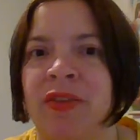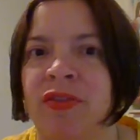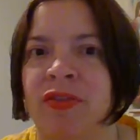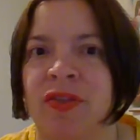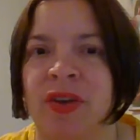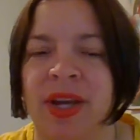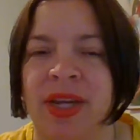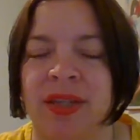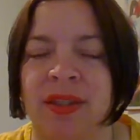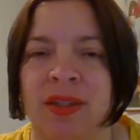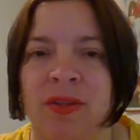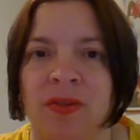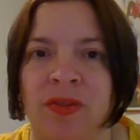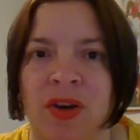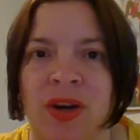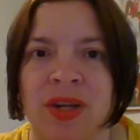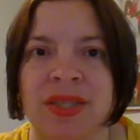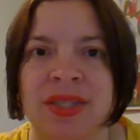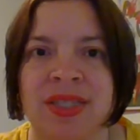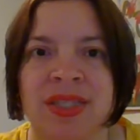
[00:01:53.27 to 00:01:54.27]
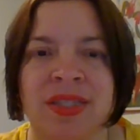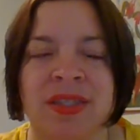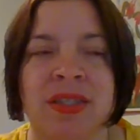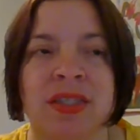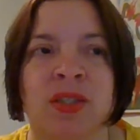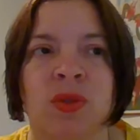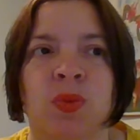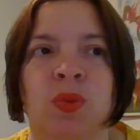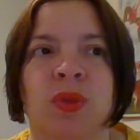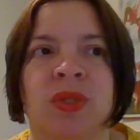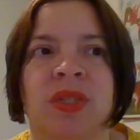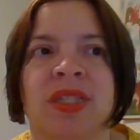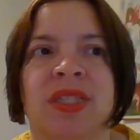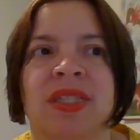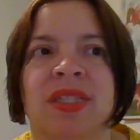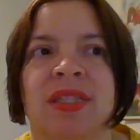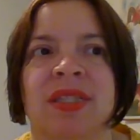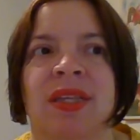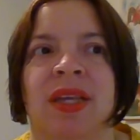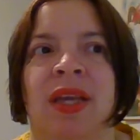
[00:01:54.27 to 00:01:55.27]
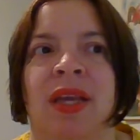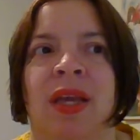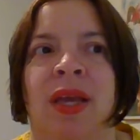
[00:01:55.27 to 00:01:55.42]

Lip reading: friend Frances was